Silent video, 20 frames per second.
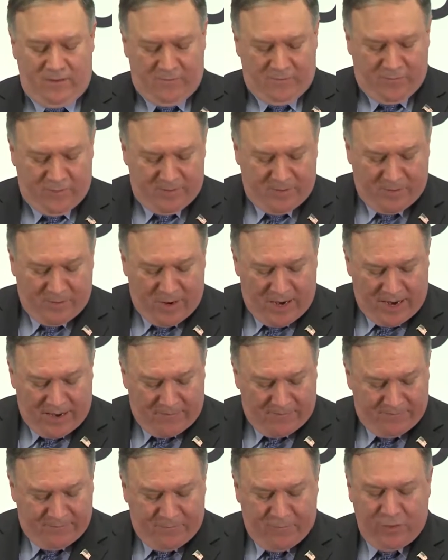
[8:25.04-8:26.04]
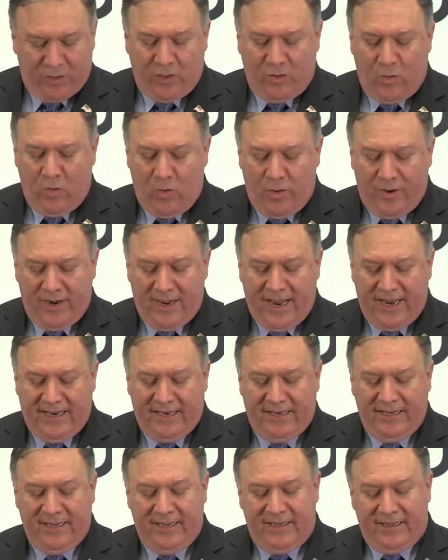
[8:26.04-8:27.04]
from Iran for
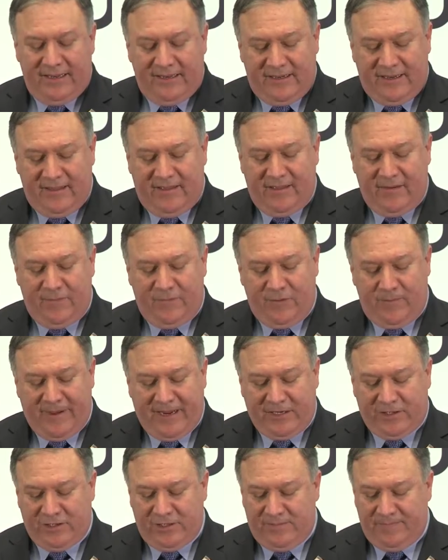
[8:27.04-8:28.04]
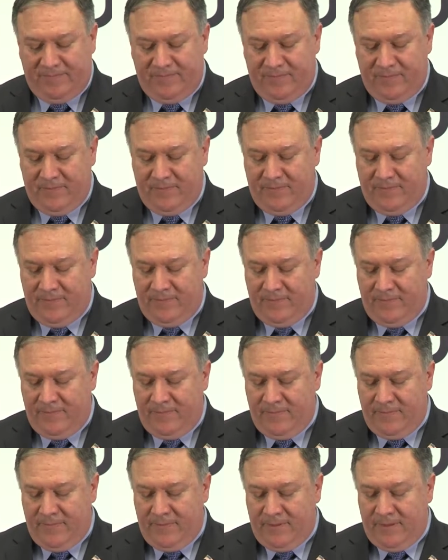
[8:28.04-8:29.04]
coordinating disinformation.
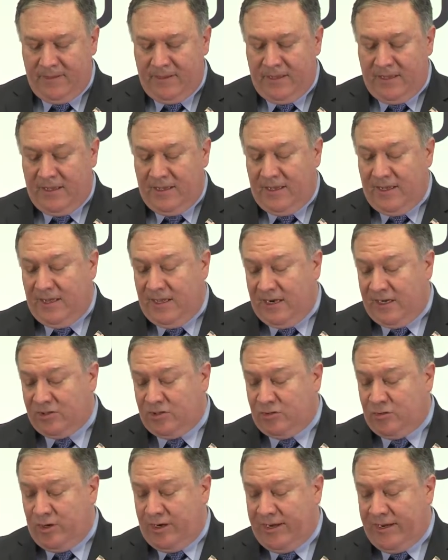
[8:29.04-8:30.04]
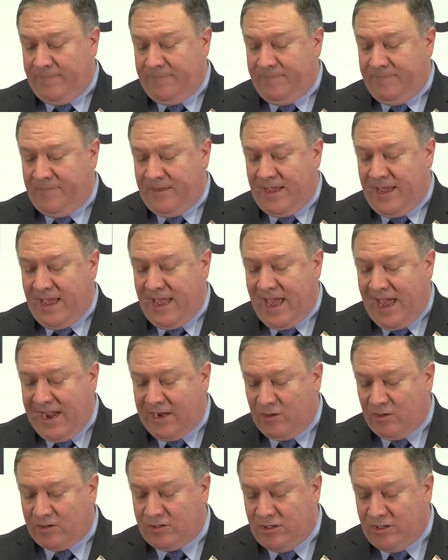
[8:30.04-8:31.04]
In Australia,
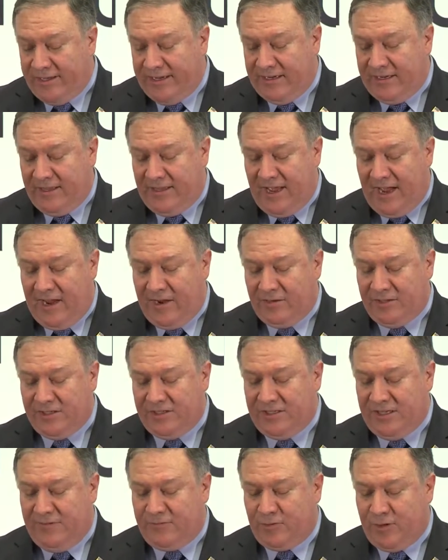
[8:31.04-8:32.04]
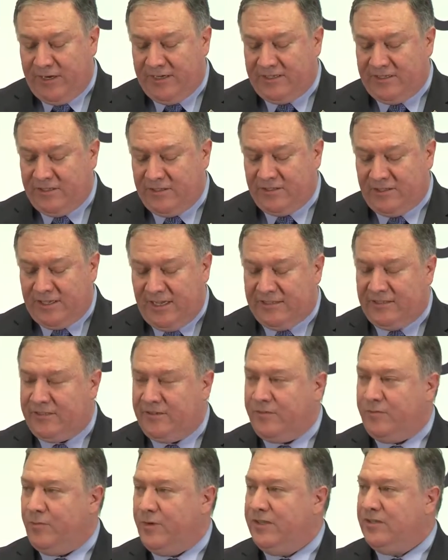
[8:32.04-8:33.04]
hackers linked to the IRGC have tried to steal
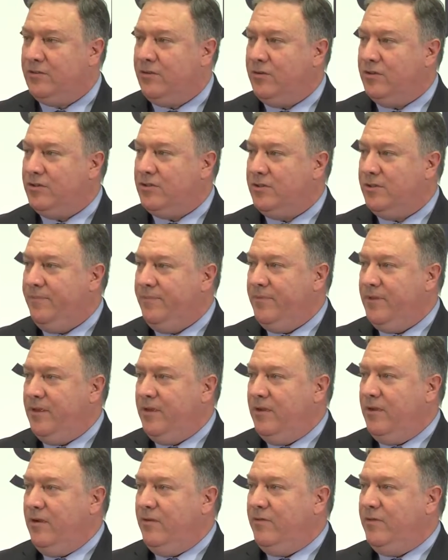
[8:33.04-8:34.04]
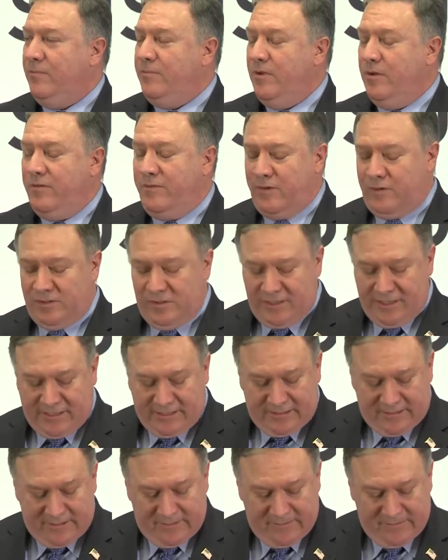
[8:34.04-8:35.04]
sensitive research from
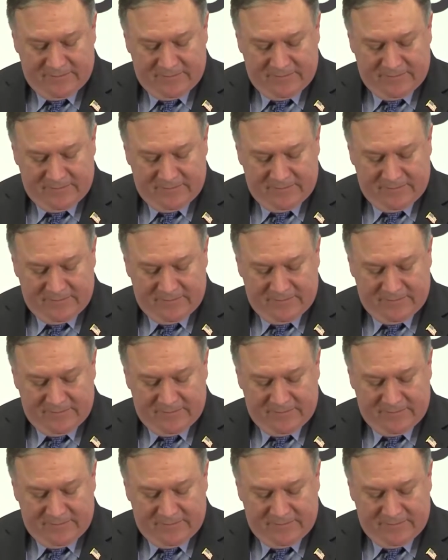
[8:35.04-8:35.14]
universities.